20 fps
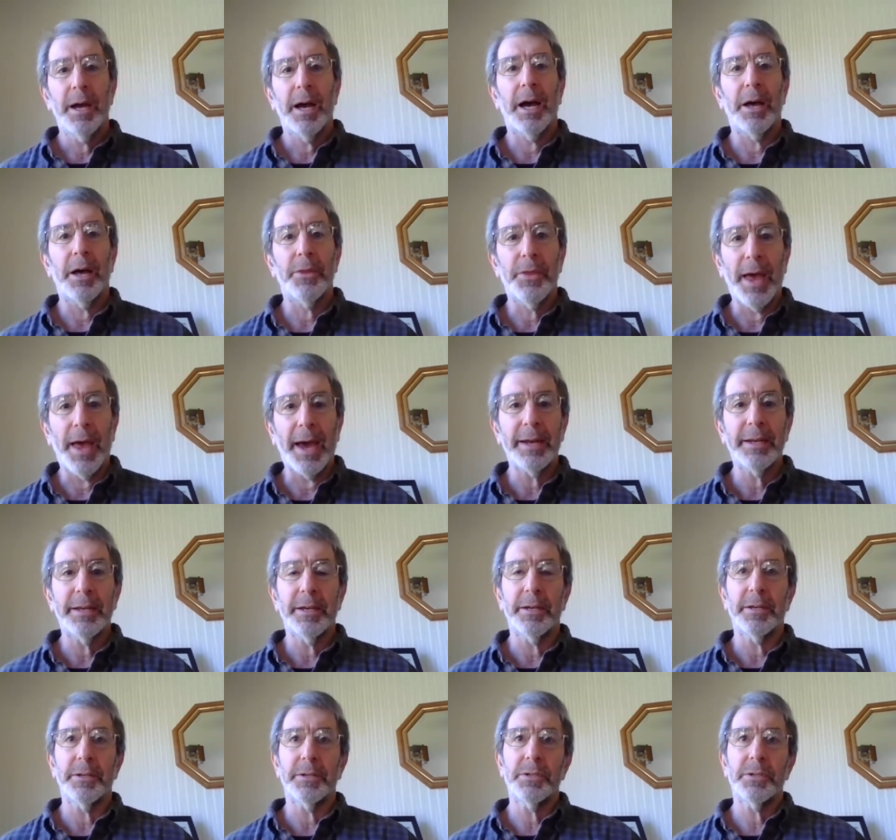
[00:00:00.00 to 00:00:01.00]
That
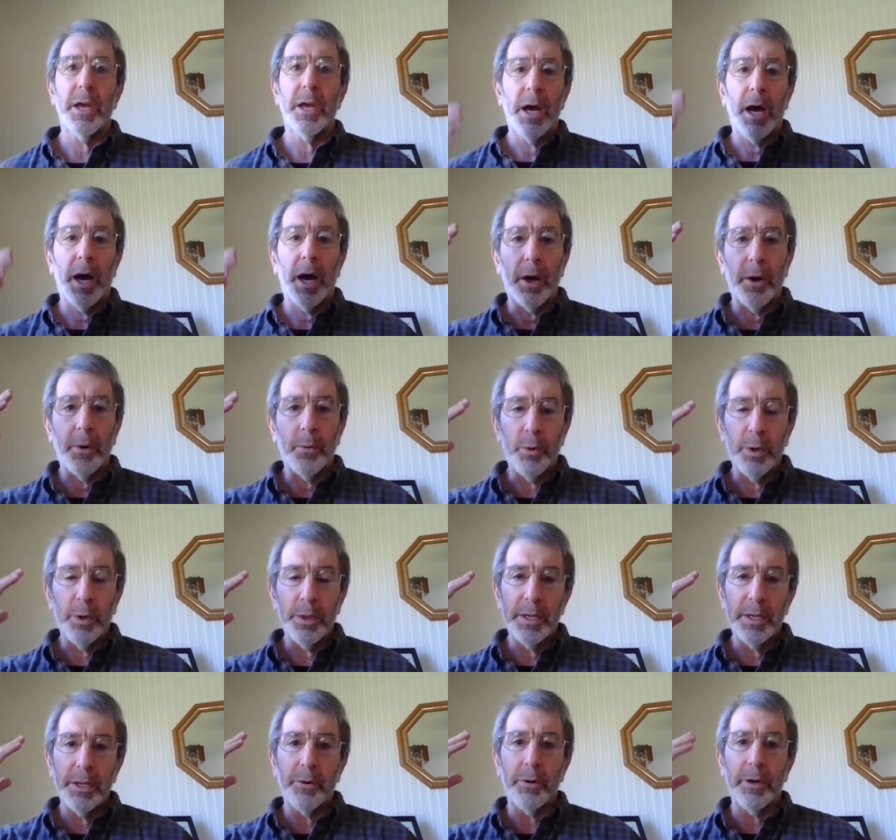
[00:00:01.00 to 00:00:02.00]
is, with
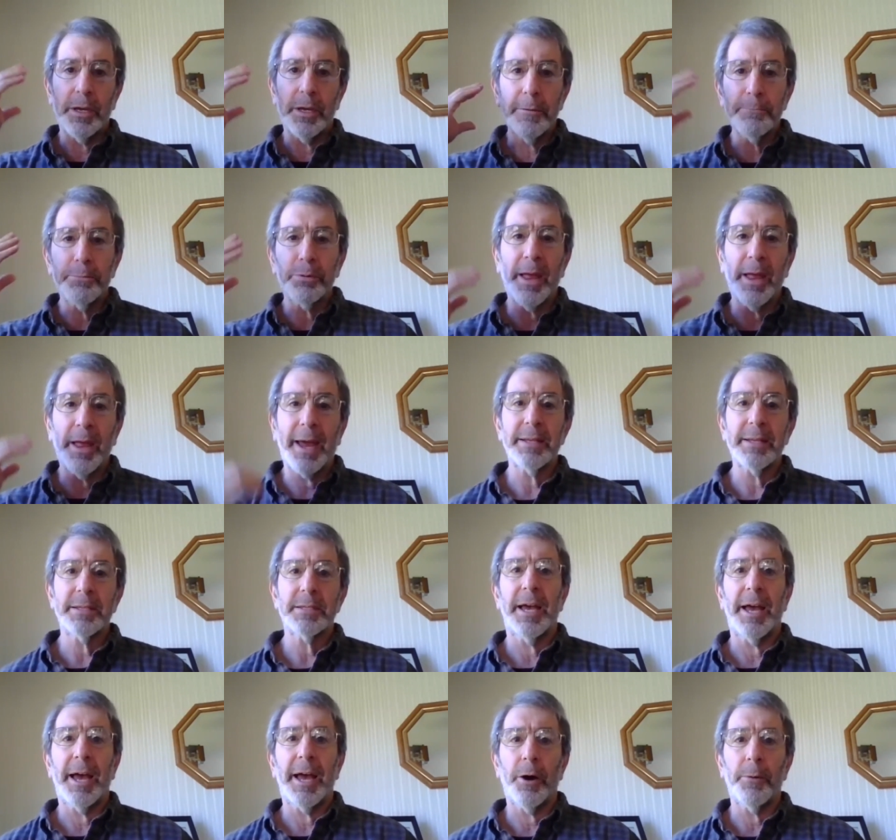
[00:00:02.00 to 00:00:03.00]
either implants
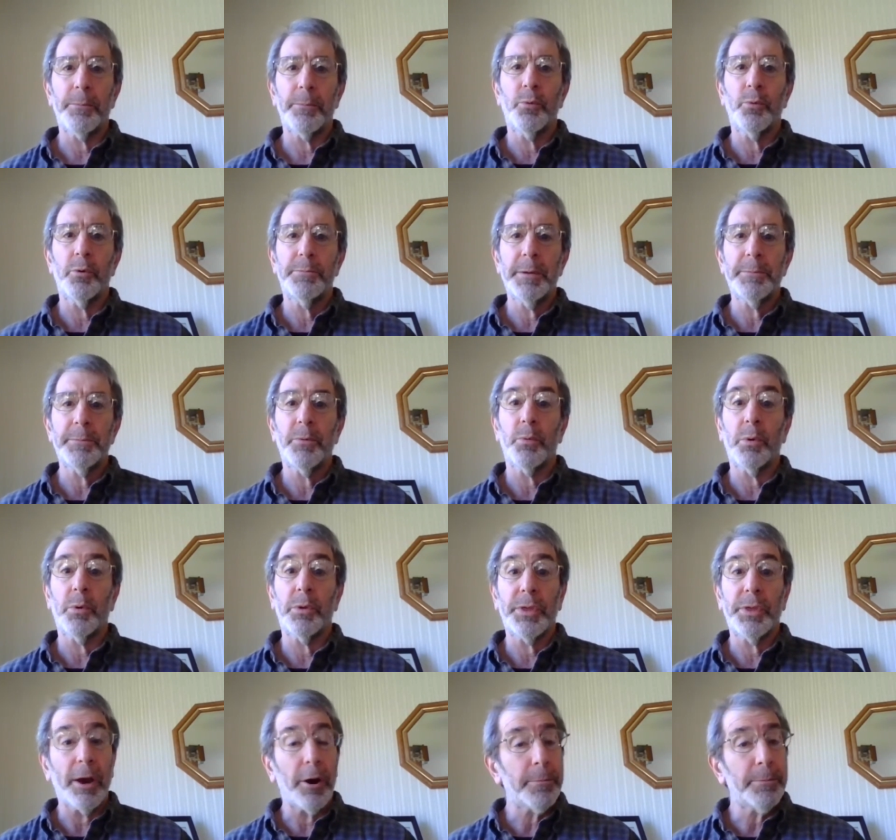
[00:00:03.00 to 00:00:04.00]
to help with people
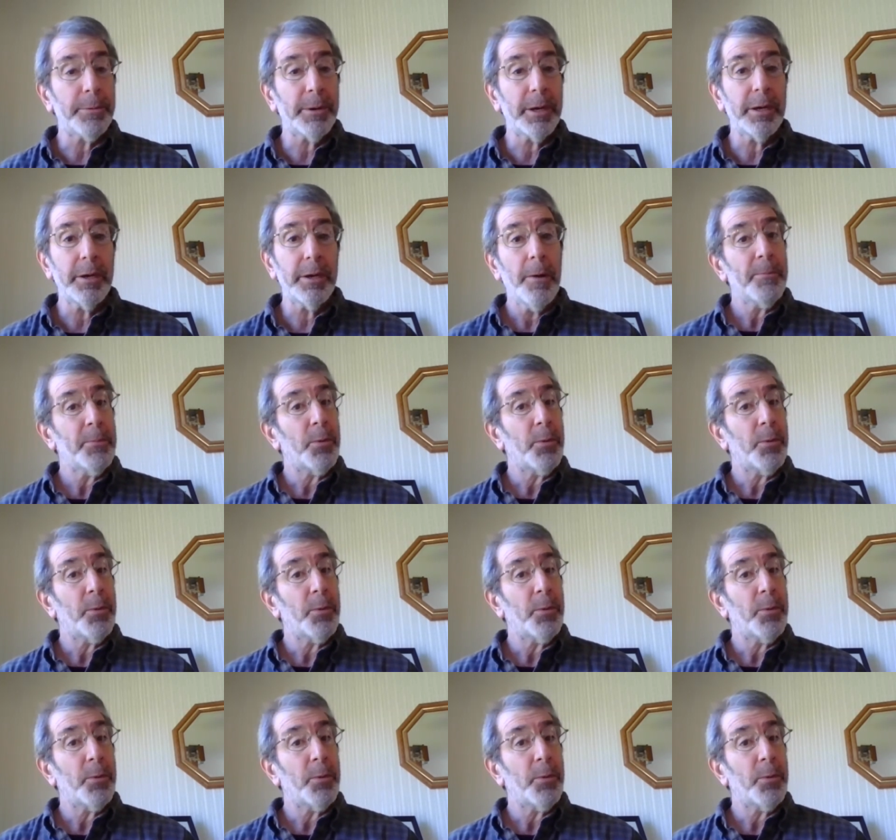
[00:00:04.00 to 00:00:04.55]
with therapy,